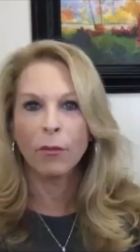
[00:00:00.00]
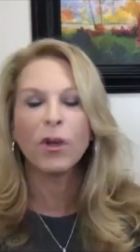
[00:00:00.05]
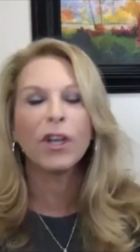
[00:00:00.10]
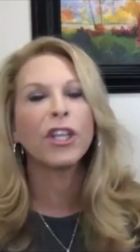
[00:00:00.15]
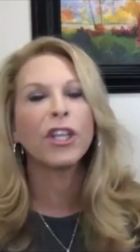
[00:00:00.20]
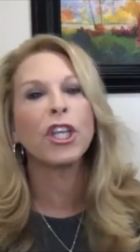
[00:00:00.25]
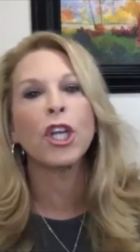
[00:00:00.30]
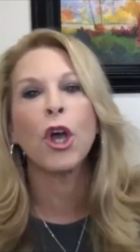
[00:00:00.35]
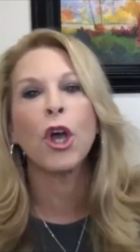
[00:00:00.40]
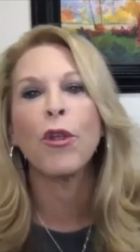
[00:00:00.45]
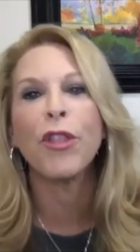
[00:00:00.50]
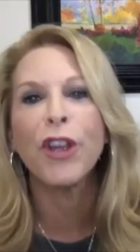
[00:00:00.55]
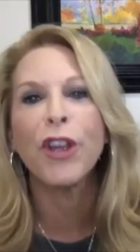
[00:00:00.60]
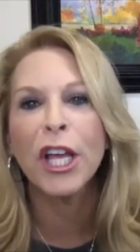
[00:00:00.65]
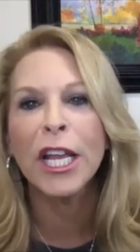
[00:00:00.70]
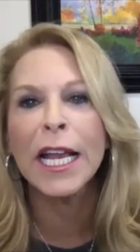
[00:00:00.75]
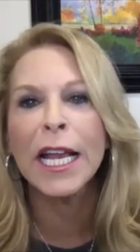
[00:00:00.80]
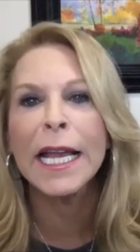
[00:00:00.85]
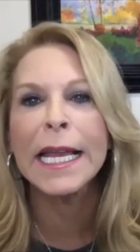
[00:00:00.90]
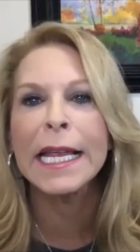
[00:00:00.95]
Well, you know, they're
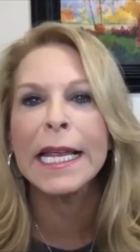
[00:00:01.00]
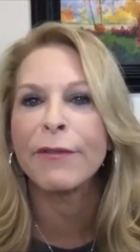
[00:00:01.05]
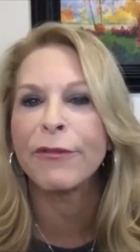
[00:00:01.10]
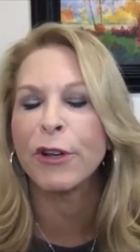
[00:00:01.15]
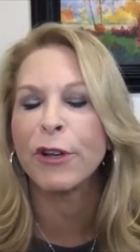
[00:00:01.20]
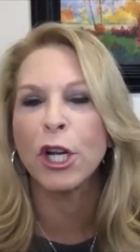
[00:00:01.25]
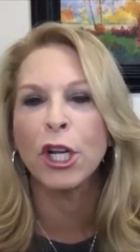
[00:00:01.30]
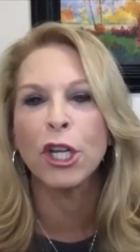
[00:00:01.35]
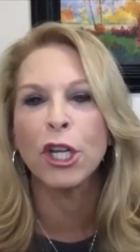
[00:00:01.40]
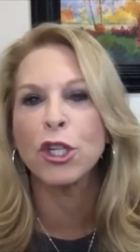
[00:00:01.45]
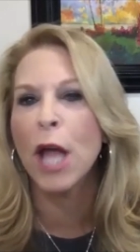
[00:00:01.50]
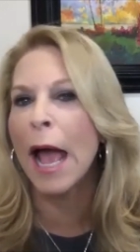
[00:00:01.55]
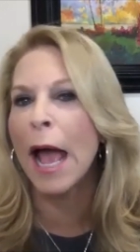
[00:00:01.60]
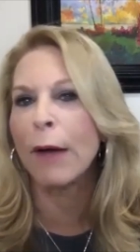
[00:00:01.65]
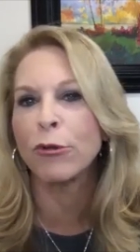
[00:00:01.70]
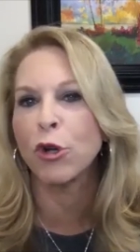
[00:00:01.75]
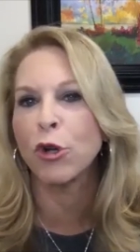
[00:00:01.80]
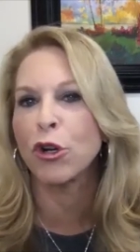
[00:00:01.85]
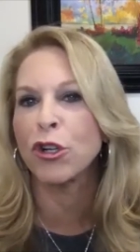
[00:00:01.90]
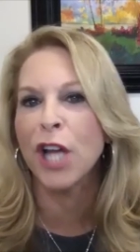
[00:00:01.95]
going to need, if they're going to do
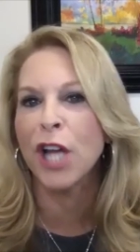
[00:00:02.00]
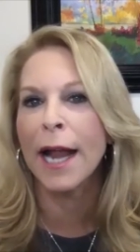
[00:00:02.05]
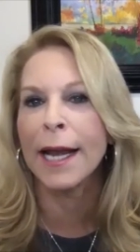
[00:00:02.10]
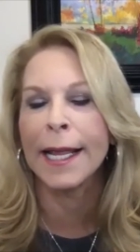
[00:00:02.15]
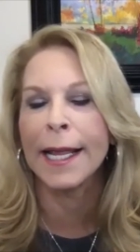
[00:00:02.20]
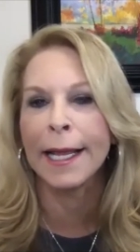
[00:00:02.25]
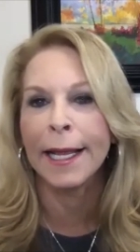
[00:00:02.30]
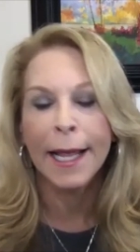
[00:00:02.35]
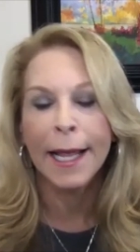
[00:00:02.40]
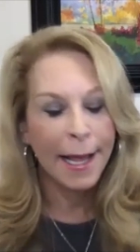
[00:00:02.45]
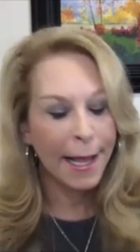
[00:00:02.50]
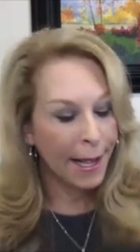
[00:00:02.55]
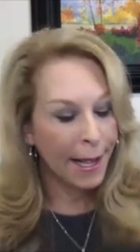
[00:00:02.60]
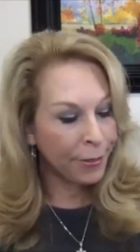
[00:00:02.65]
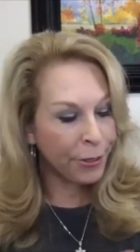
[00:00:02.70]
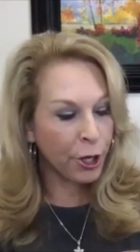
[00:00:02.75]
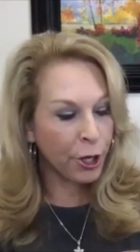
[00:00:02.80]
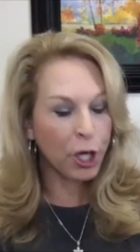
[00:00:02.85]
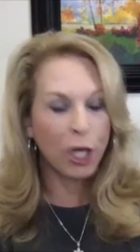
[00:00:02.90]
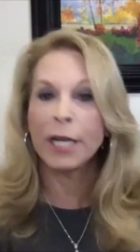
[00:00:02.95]
outdoor dining,
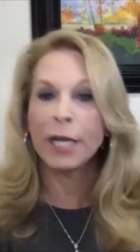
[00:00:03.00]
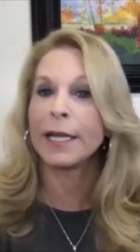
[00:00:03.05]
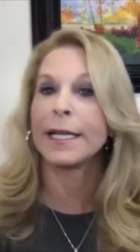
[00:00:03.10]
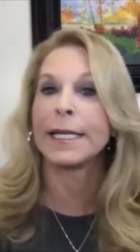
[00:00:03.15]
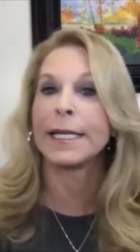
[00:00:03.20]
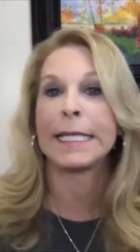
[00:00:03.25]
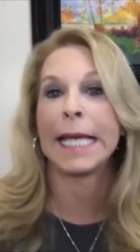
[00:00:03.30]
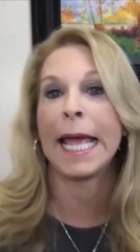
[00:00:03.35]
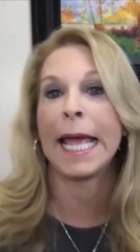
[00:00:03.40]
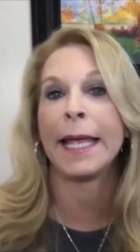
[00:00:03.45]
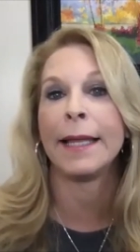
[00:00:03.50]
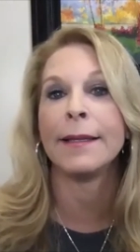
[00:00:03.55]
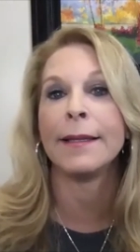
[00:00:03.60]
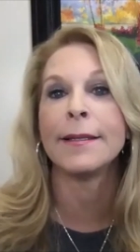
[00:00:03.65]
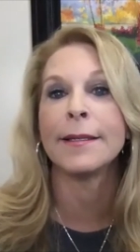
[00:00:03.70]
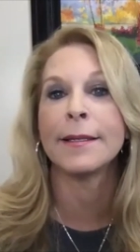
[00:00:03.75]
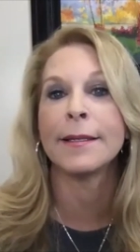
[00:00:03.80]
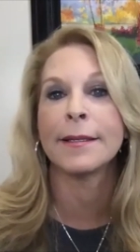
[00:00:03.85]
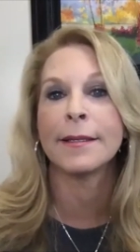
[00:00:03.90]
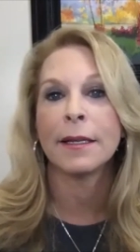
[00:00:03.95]
they're going to need
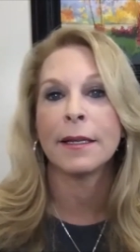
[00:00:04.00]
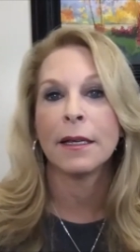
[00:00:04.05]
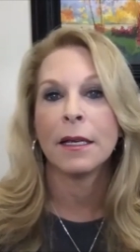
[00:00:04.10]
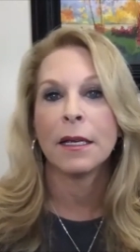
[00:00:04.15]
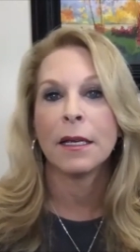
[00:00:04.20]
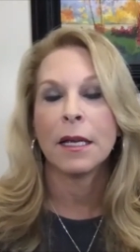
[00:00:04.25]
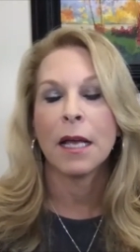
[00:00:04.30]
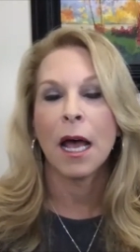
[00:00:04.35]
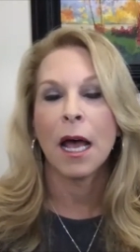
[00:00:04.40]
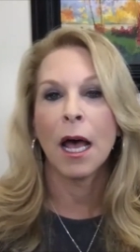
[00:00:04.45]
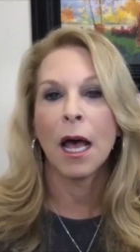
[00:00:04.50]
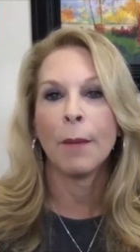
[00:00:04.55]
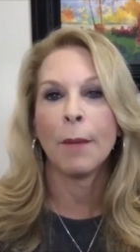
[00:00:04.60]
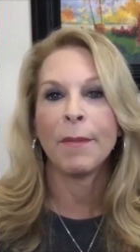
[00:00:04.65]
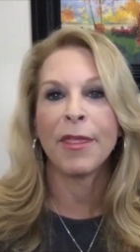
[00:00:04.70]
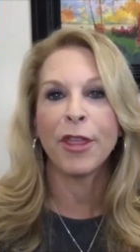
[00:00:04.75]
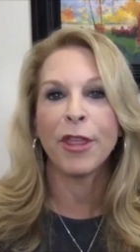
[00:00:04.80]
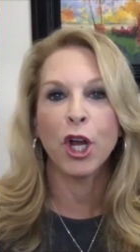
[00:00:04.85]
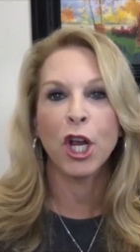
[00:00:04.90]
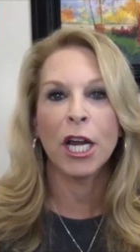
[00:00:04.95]
tents. Um,
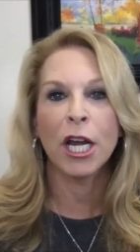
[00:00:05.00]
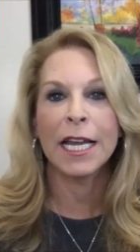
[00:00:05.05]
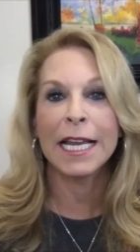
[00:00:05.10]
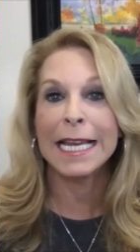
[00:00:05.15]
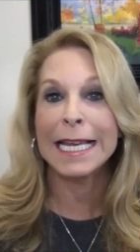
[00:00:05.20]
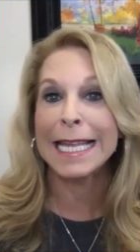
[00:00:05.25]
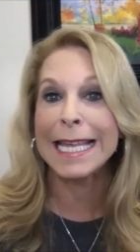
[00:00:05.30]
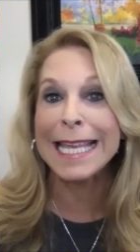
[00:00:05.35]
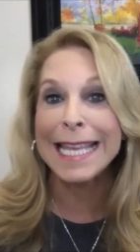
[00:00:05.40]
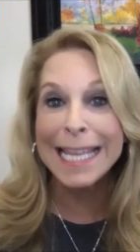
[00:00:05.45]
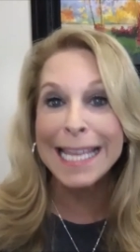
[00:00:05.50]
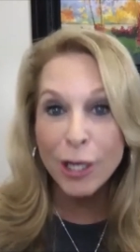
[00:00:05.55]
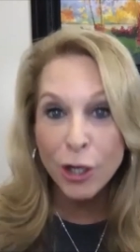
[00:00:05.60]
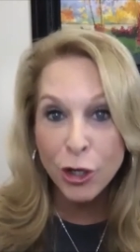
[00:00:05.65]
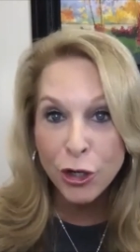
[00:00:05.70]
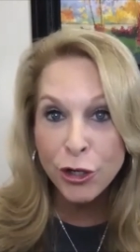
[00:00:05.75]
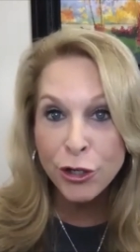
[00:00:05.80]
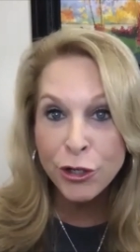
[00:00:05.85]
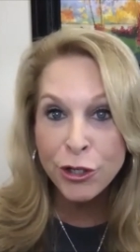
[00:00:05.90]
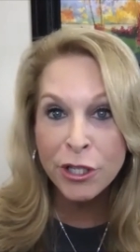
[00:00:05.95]
they're going to need
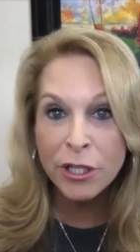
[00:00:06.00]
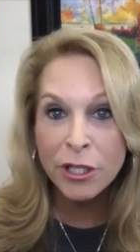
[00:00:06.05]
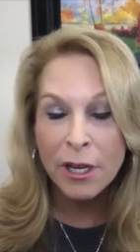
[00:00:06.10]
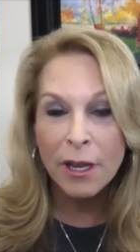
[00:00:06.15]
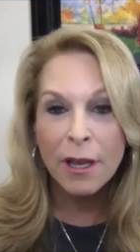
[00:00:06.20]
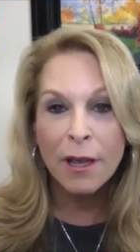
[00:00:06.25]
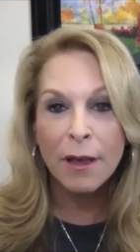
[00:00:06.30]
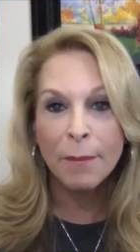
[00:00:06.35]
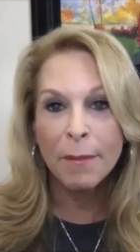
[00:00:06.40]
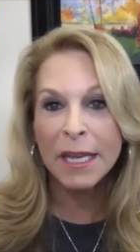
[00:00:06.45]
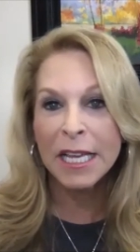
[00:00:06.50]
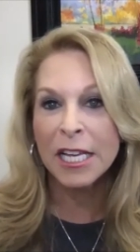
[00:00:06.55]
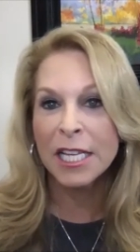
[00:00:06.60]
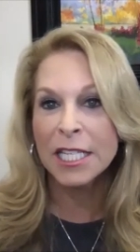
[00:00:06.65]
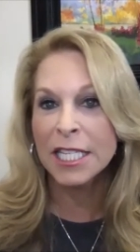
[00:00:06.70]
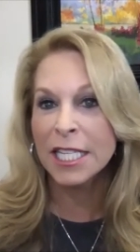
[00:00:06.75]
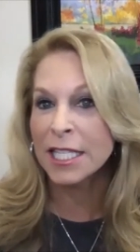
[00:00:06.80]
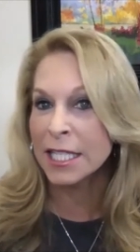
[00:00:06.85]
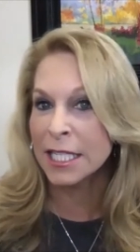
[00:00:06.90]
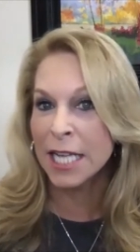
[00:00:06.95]
heaters because
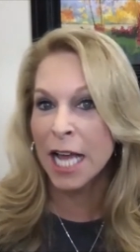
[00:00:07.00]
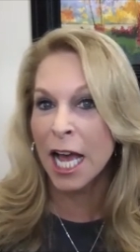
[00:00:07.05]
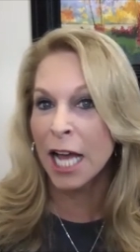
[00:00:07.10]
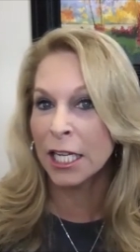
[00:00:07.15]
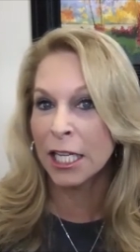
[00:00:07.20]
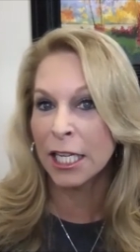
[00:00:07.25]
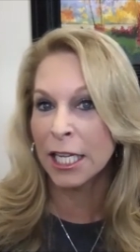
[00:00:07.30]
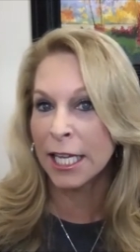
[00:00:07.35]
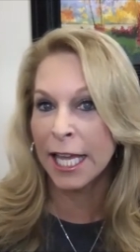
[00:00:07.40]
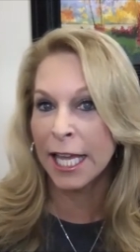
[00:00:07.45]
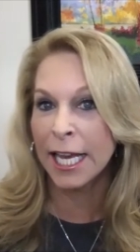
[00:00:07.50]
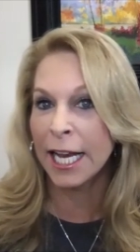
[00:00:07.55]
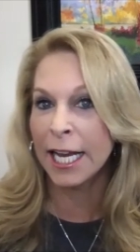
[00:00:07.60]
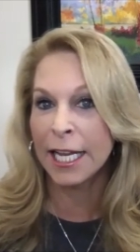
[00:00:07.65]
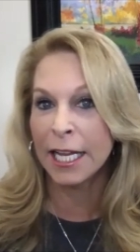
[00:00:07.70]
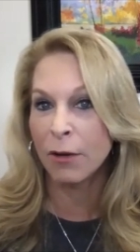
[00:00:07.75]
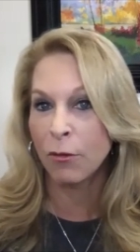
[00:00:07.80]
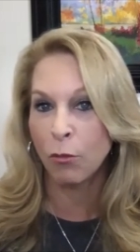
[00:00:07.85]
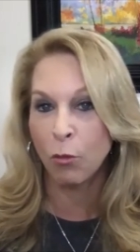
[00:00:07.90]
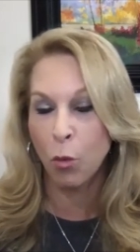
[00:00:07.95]
it's not going to get
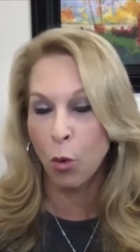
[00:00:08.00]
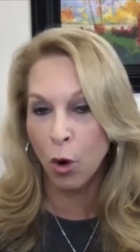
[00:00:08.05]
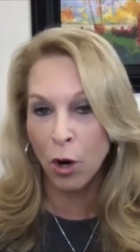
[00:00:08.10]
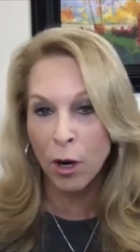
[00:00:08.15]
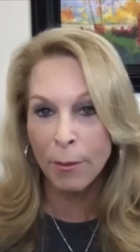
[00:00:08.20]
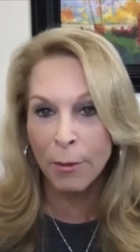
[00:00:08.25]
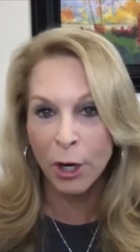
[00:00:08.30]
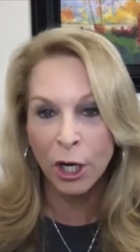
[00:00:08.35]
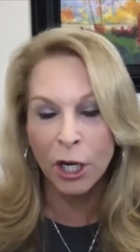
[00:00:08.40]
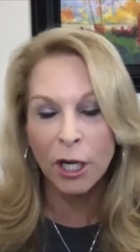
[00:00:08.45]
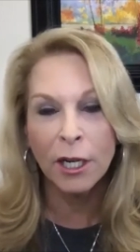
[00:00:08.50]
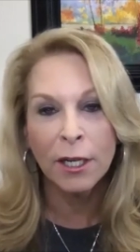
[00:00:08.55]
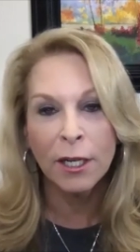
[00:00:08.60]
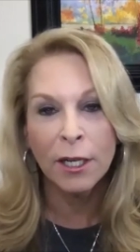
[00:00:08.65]
any warmer.